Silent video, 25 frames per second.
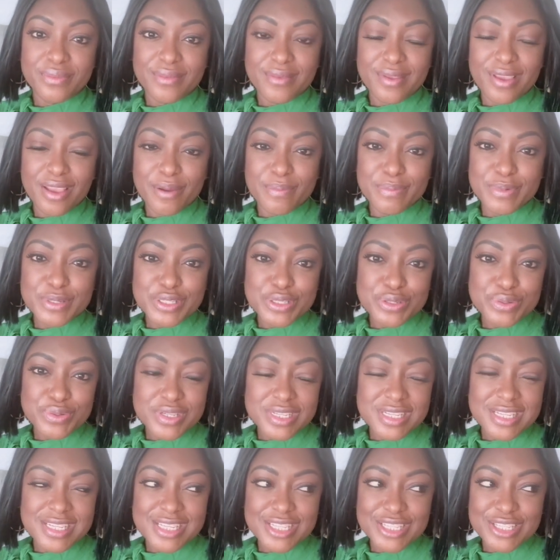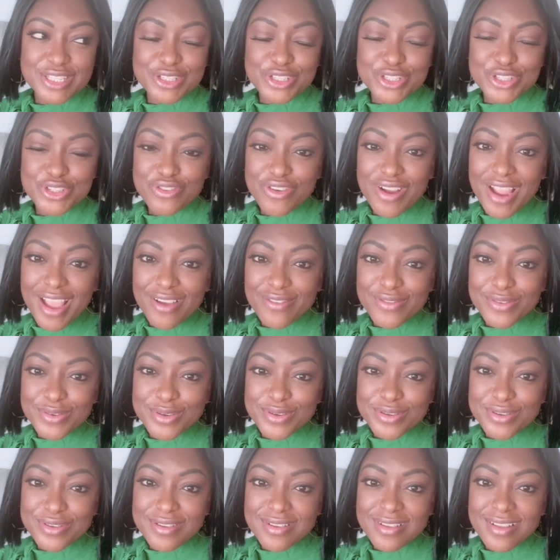opportunities to
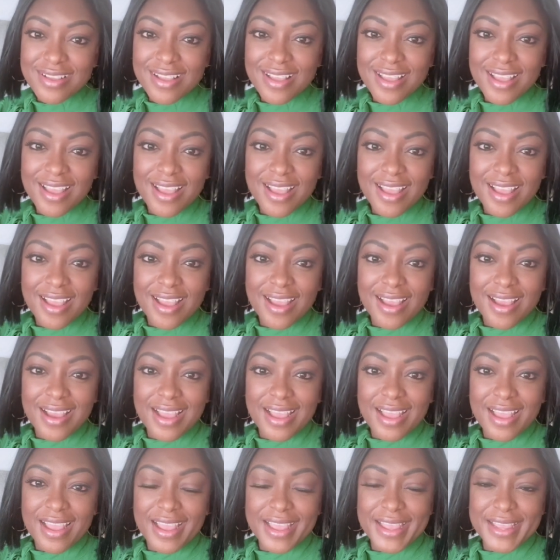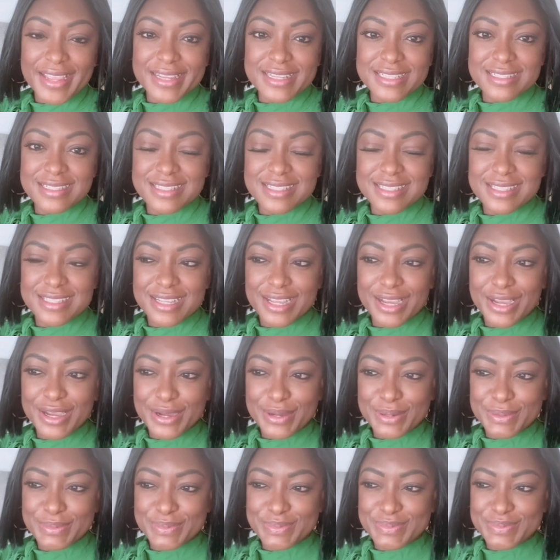travel, and
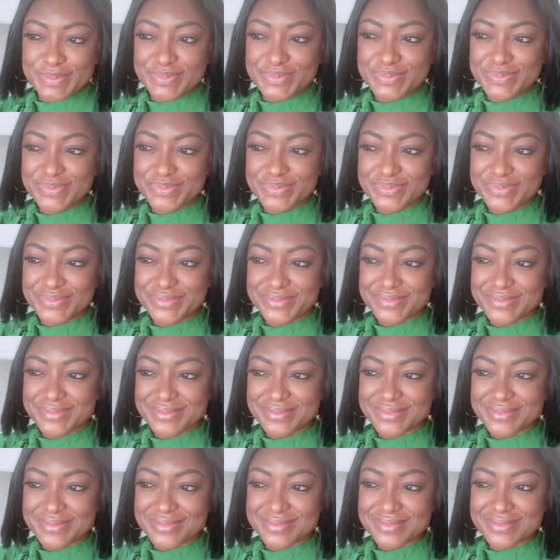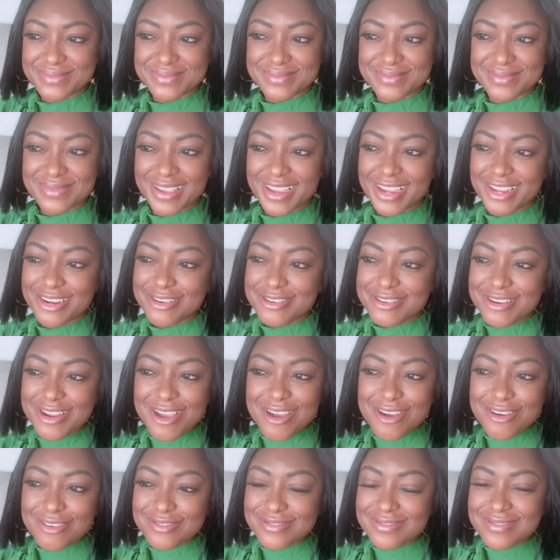I don't
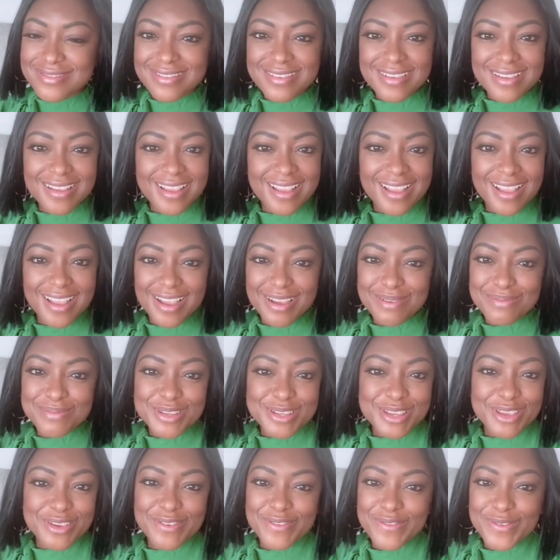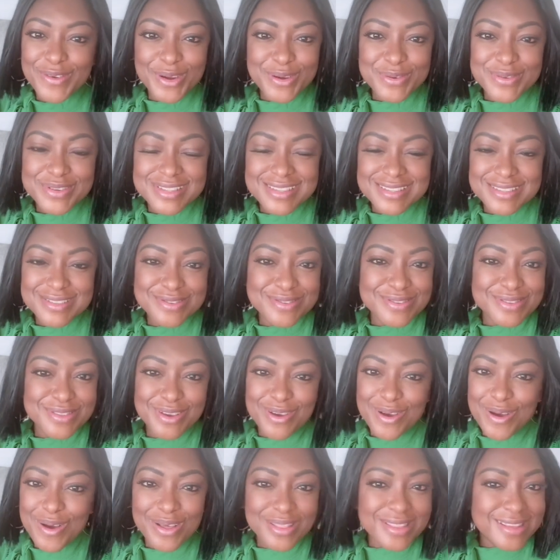know. I'm looking forward
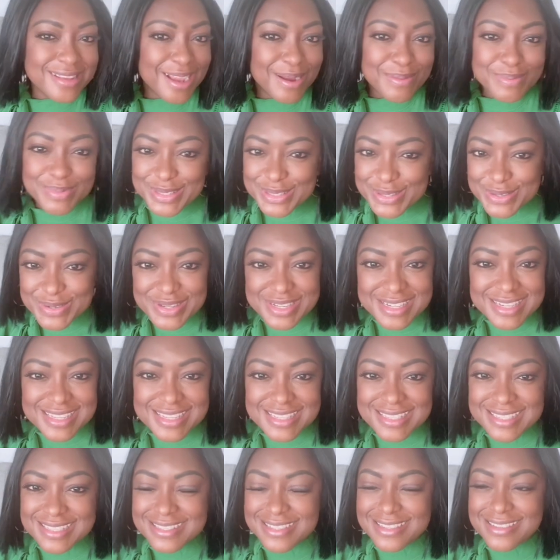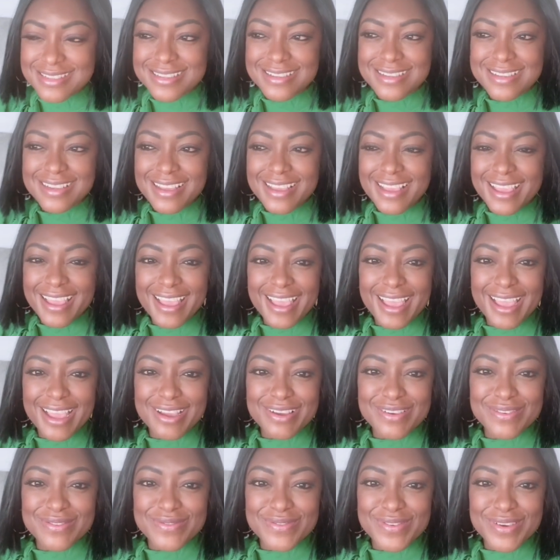to all the opportunities to
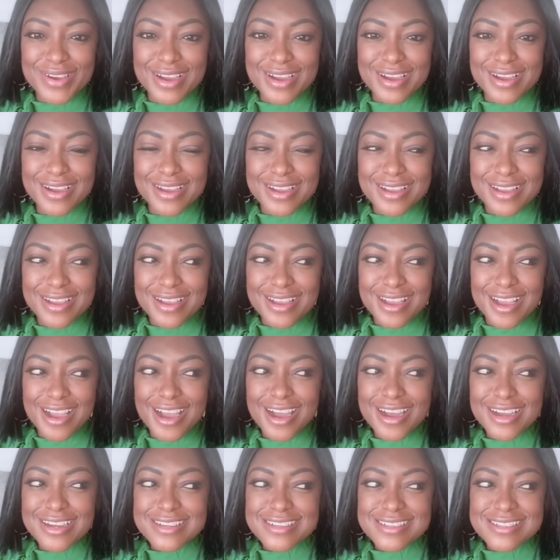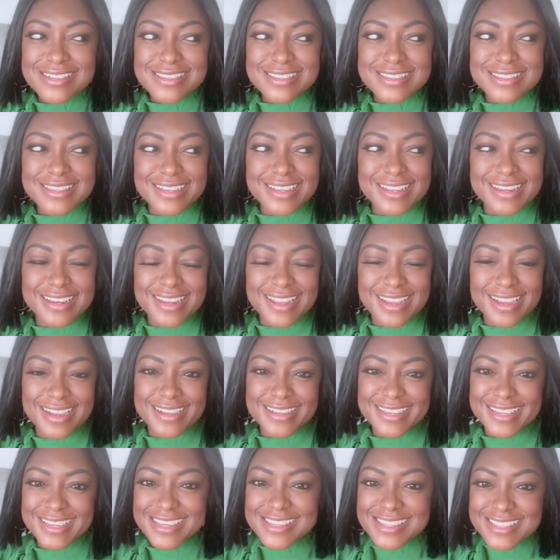have hugs and
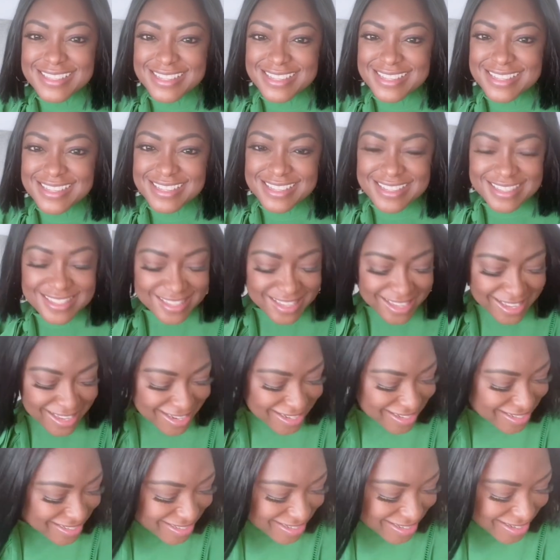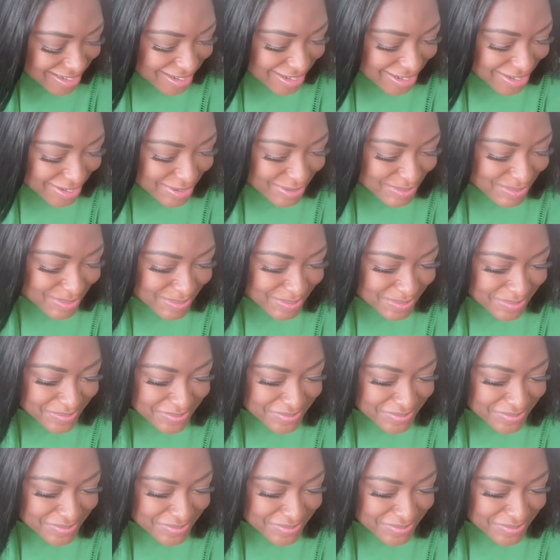kisses and